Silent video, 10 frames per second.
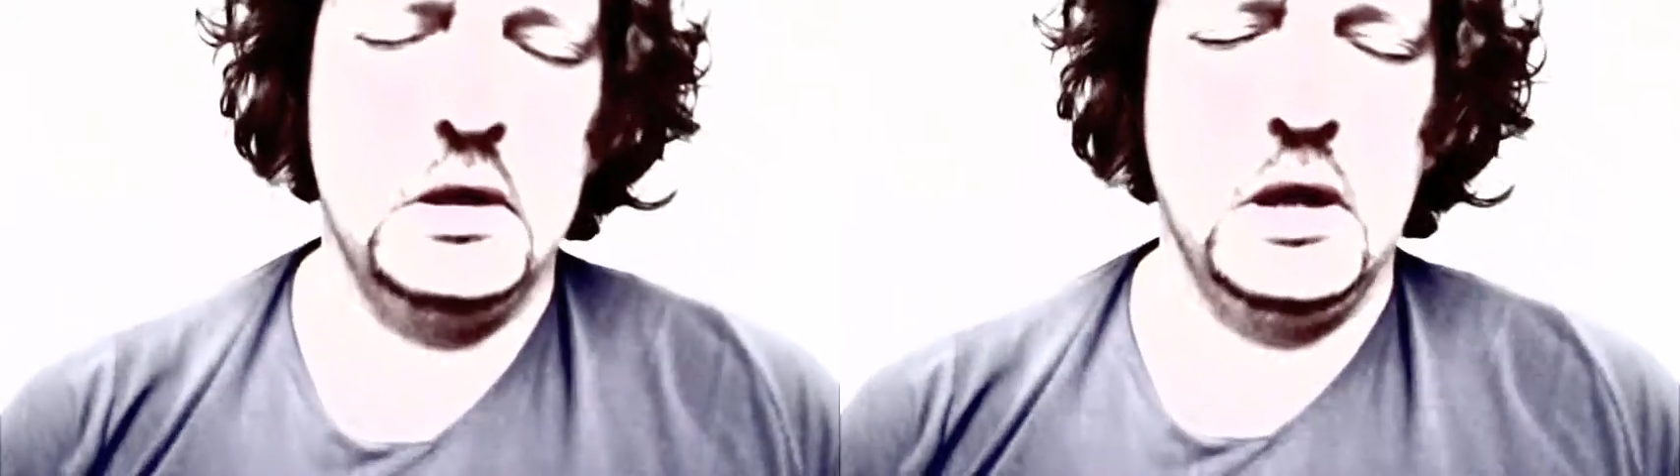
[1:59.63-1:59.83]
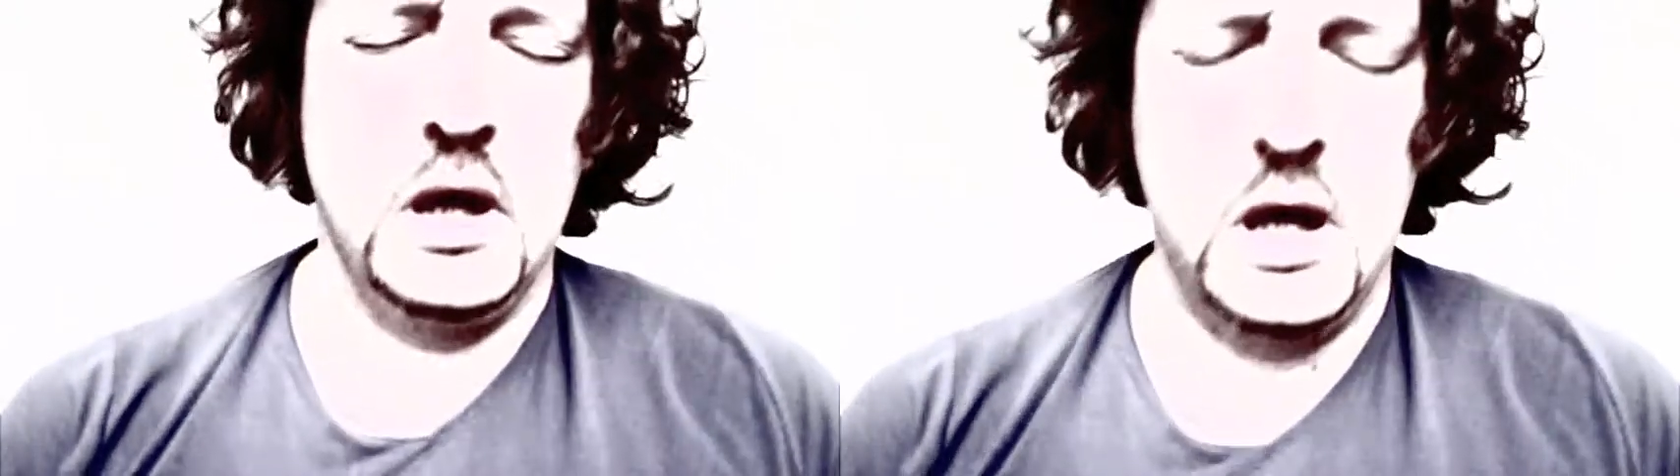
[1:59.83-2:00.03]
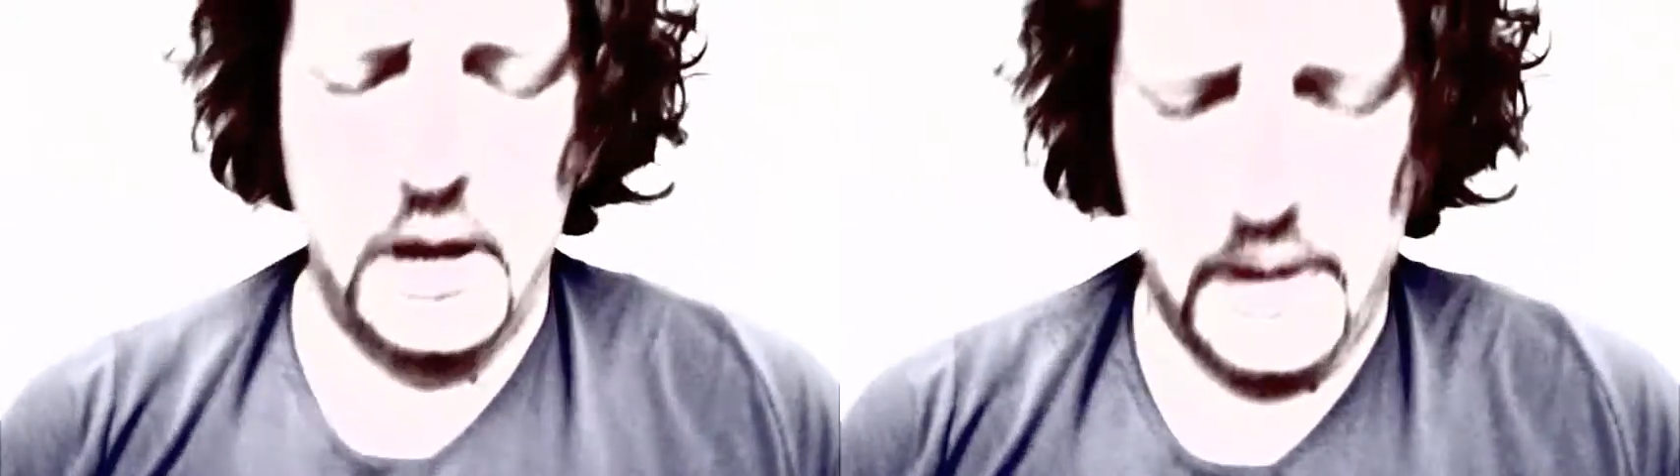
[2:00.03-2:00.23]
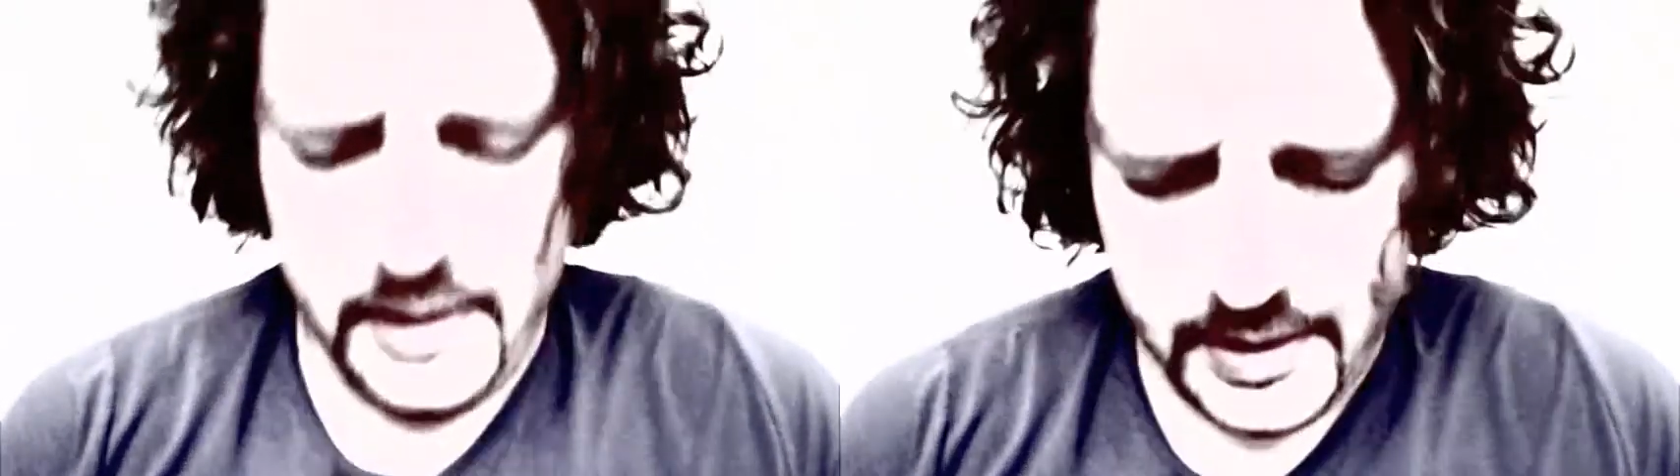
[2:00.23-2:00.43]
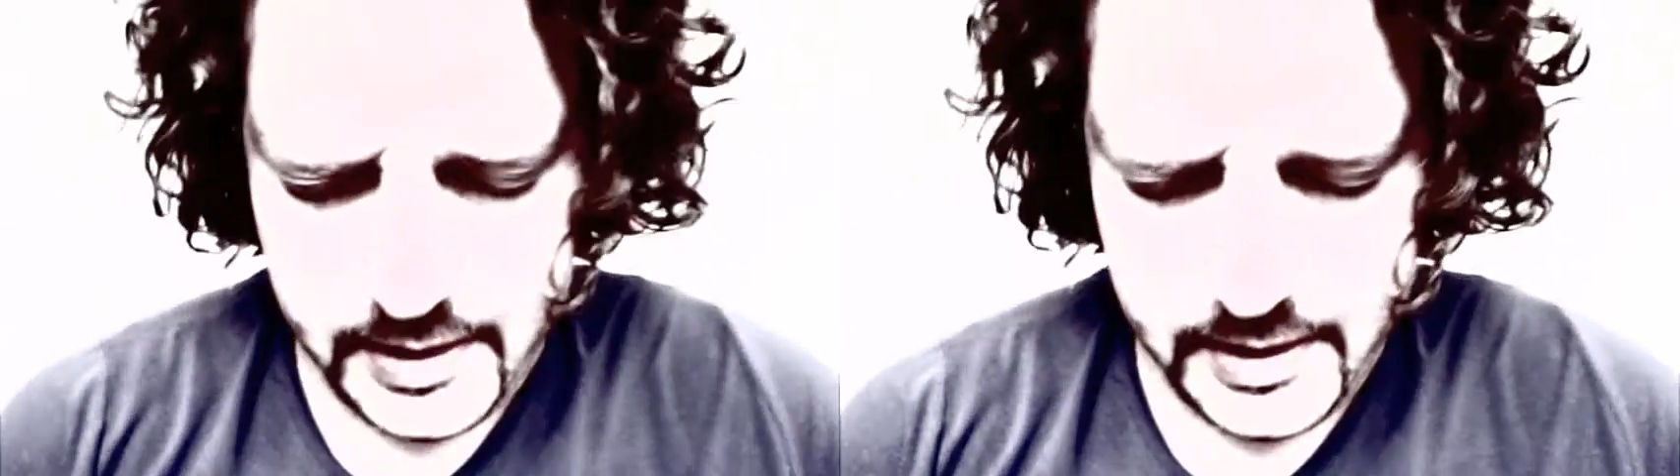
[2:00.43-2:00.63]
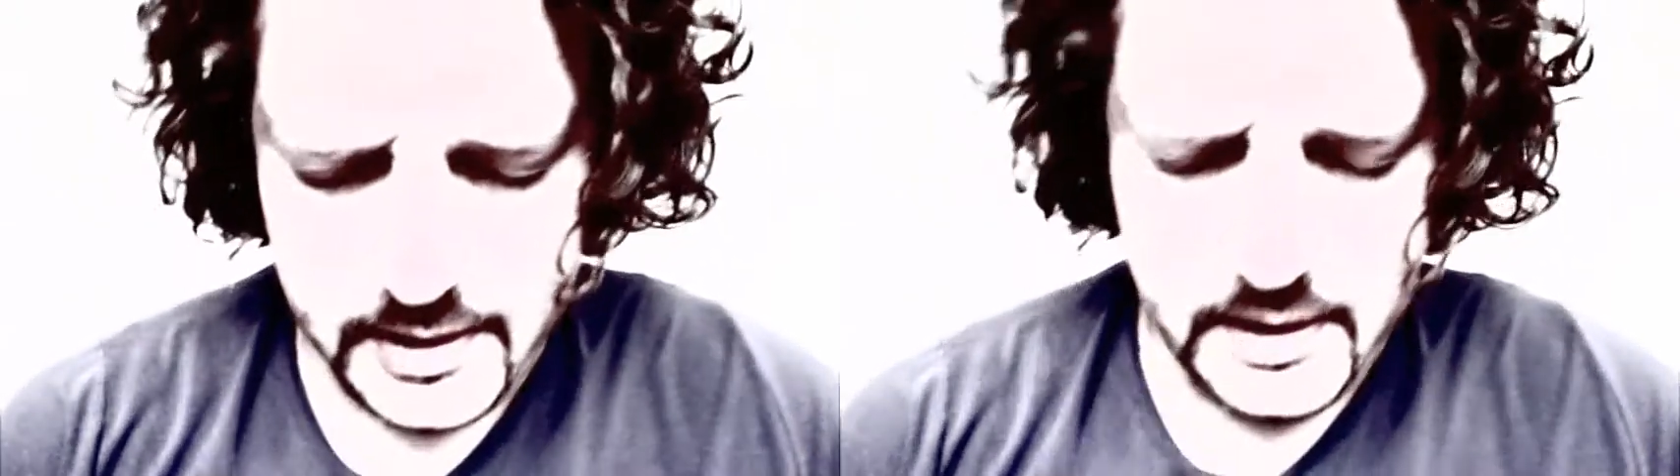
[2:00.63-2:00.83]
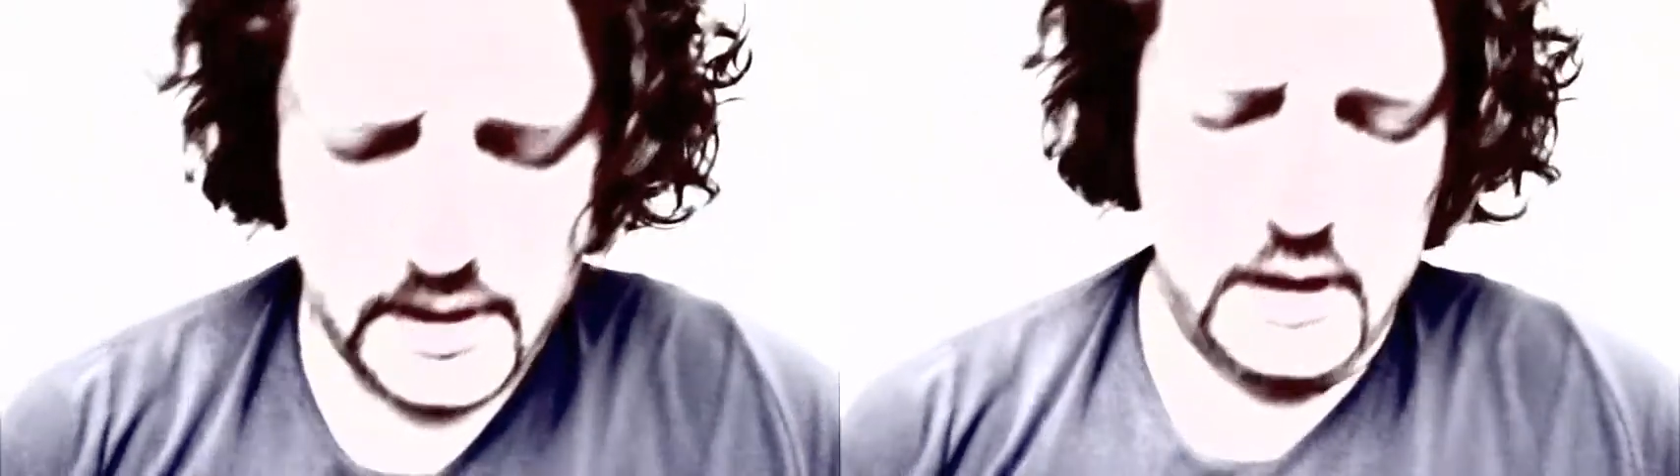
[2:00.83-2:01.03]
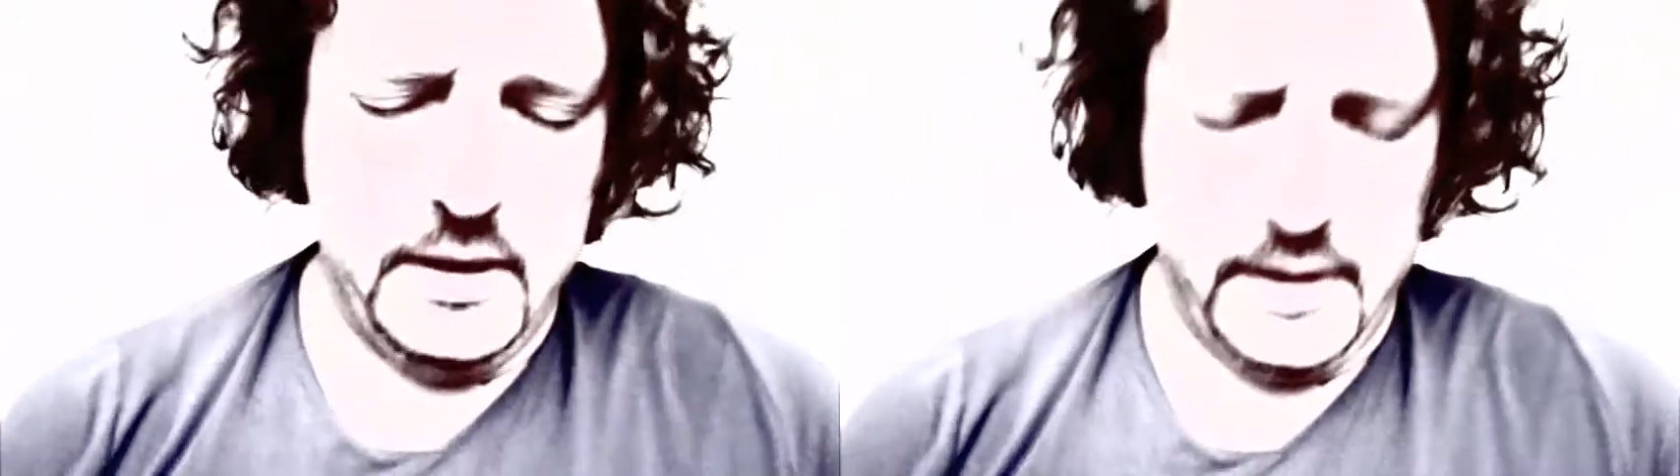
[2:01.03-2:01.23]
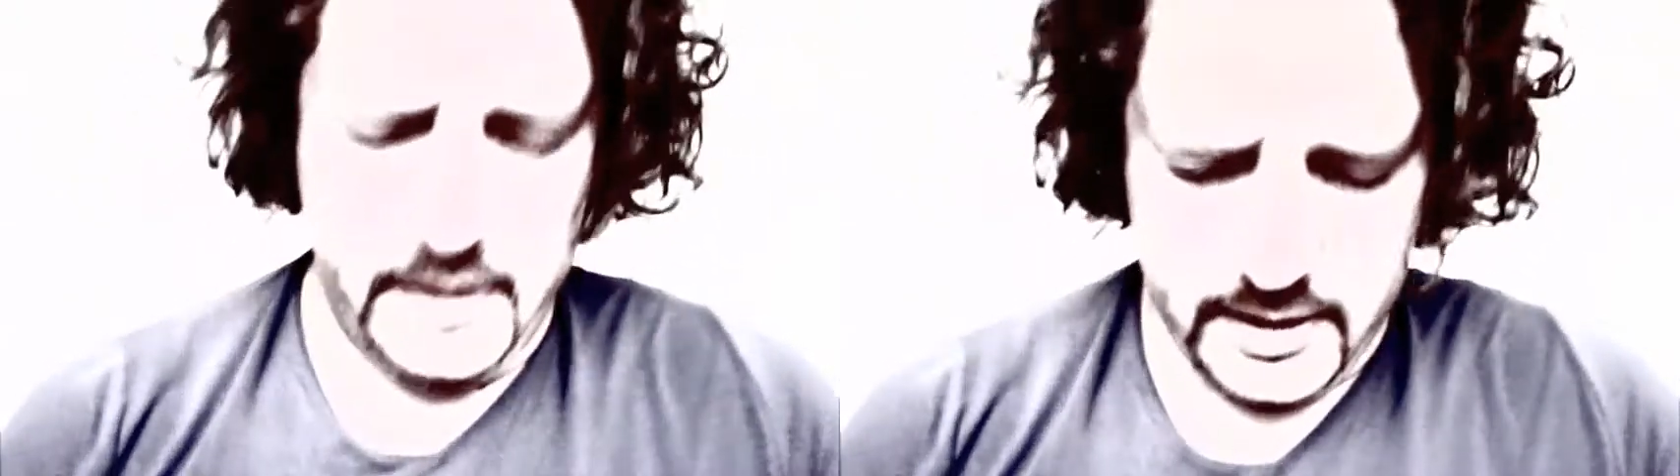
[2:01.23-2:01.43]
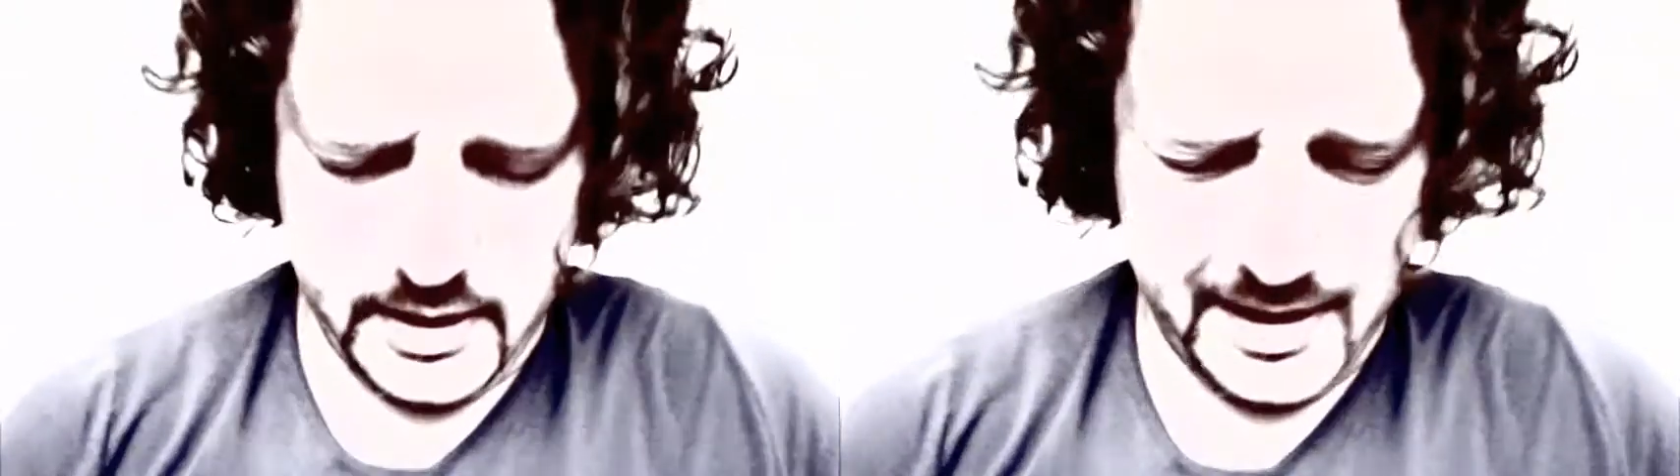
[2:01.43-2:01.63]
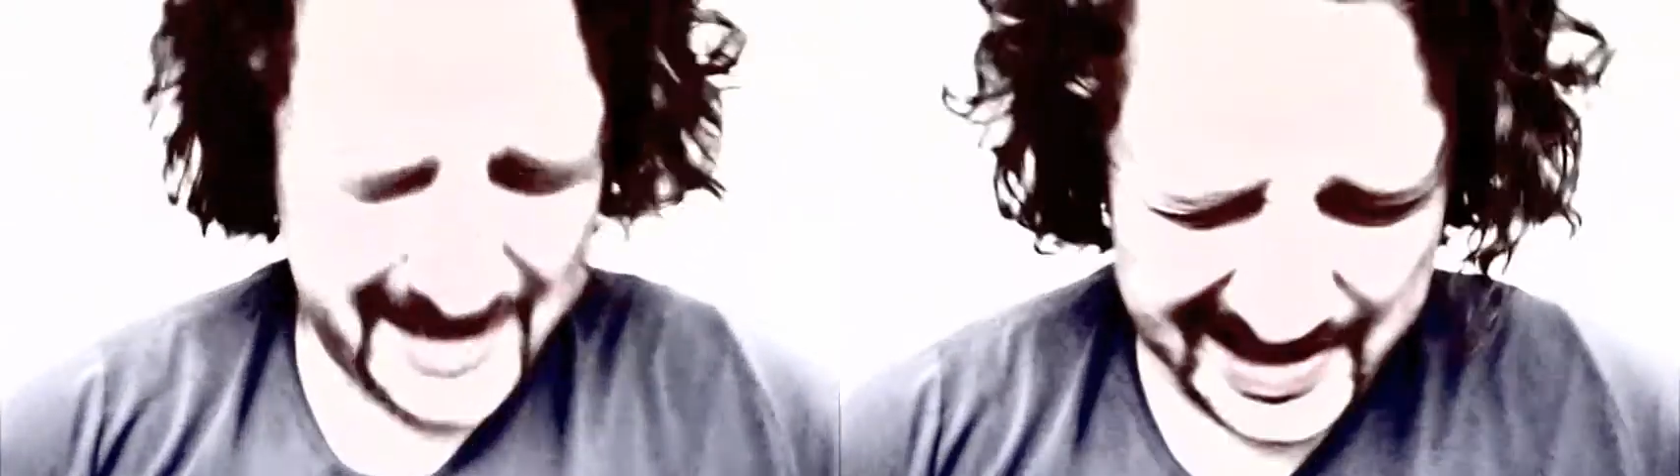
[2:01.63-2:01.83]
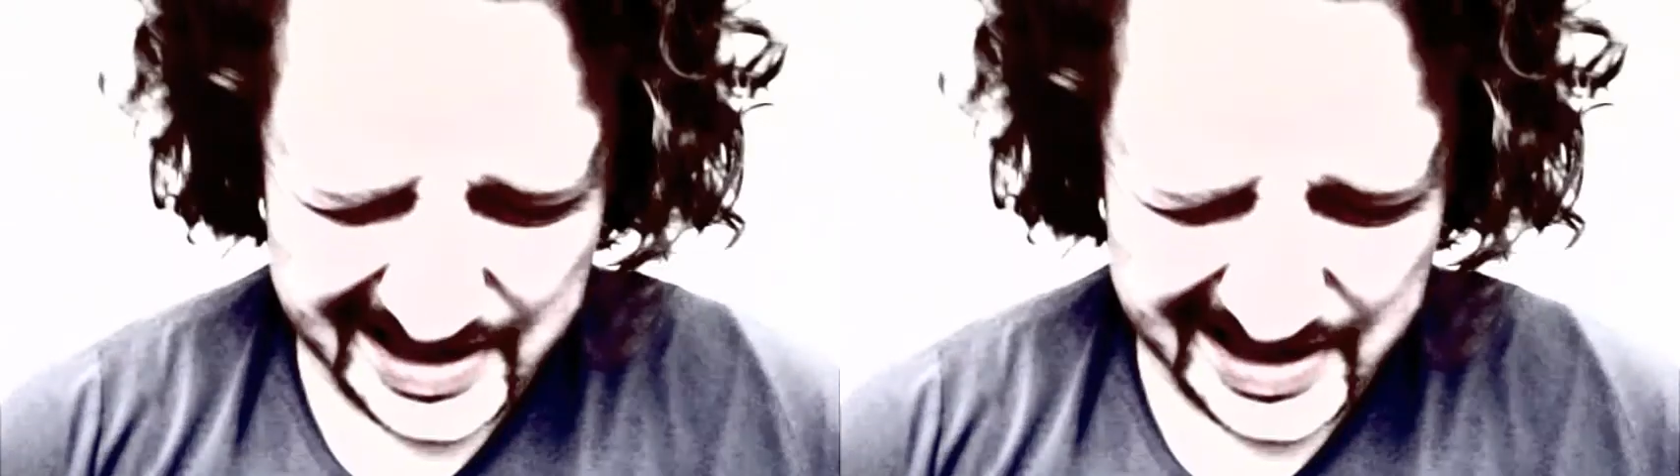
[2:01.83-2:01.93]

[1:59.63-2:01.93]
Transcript: go. I ain't got the will no